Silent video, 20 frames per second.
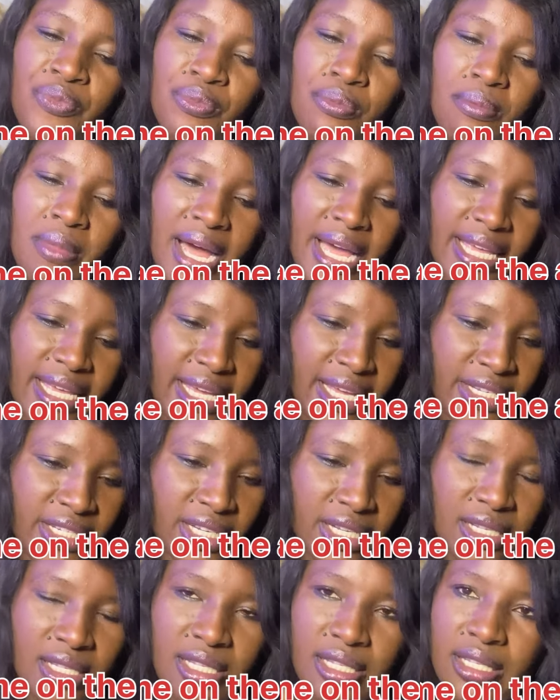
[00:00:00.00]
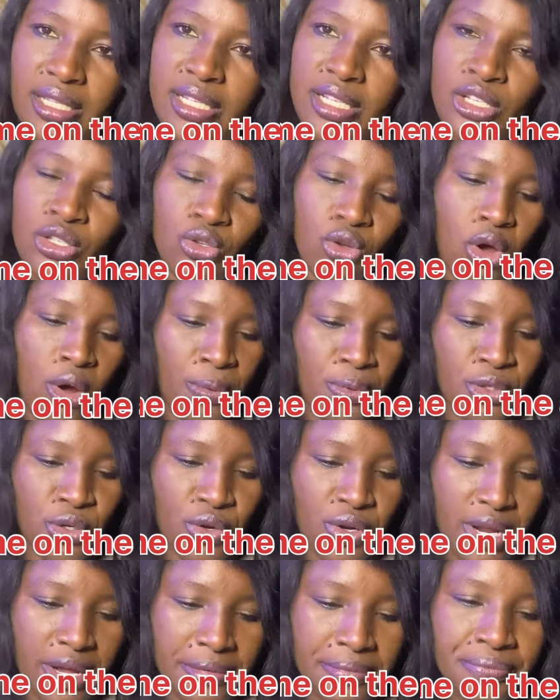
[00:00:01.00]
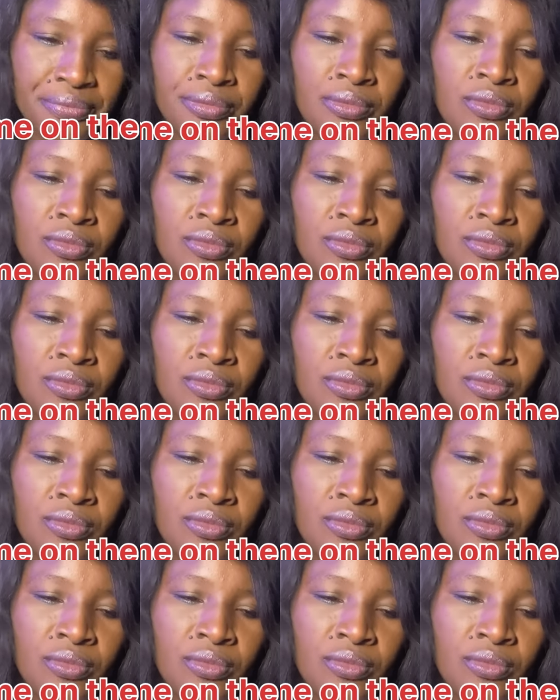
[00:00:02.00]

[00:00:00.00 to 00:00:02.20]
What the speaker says: my agency. Is optional.